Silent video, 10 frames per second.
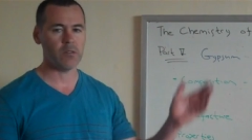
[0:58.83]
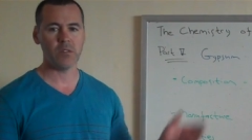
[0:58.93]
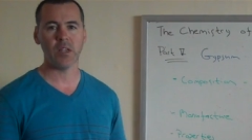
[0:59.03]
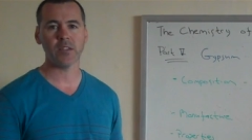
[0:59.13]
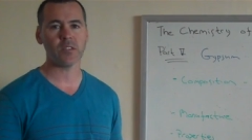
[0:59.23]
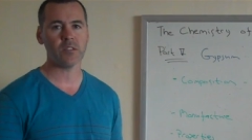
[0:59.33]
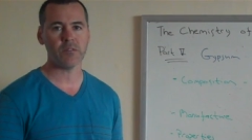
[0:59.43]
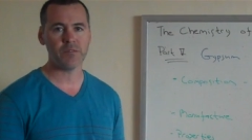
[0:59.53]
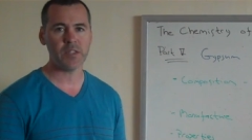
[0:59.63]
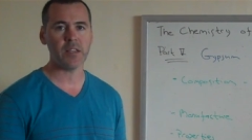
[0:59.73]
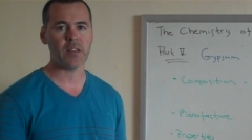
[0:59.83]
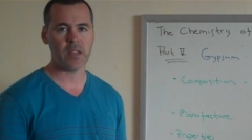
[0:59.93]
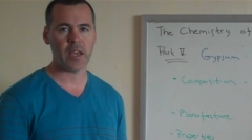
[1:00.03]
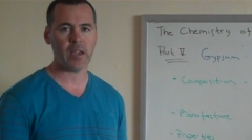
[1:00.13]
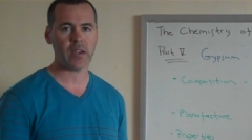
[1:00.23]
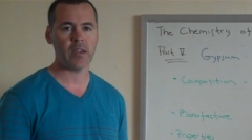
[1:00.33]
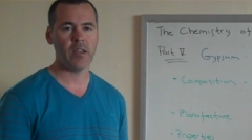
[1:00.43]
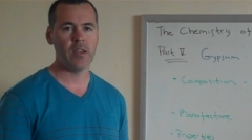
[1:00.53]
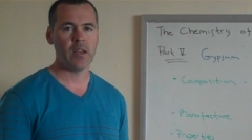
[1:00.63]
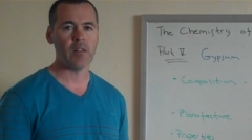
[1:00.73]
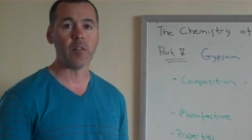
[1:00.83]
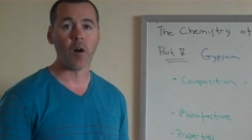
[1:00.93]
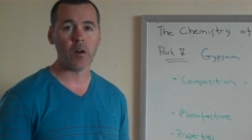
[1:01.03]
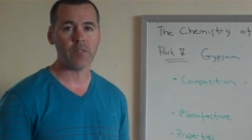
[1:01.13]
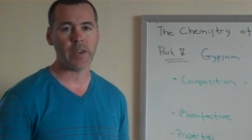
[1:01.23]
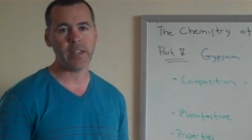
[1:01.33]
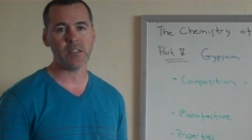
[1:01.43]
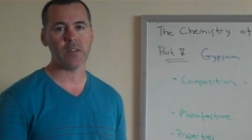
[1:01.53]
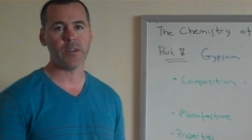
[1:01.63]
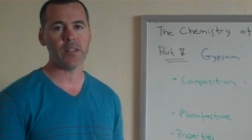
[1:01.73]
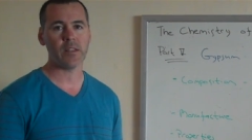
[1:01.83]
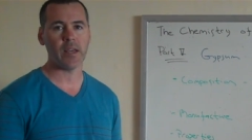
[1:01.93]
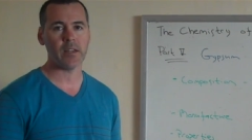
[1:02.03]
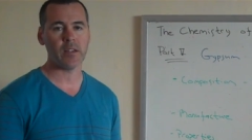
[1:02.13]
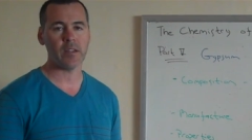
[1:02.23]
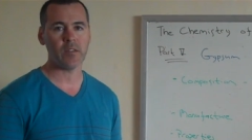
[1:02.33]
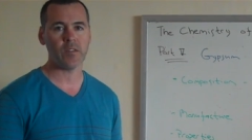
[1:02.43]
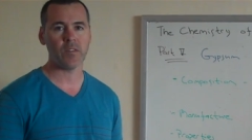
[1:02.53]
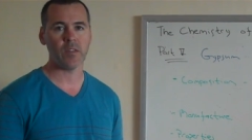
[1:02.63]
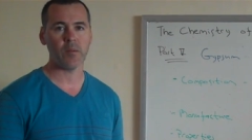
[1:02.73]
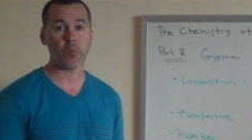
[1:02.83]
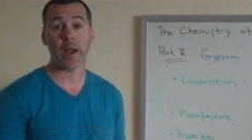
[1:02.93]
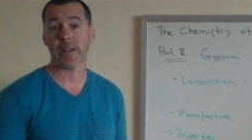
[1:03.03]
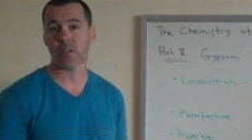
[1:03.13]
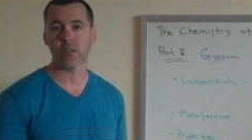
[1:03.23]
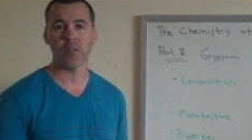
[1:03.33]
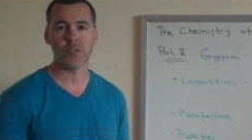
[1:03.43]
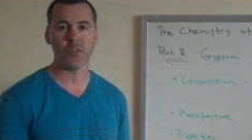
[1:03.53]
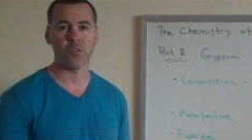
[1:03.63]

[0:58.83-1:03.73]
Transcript: dozens of feet thick, long veins of it that it's practical to,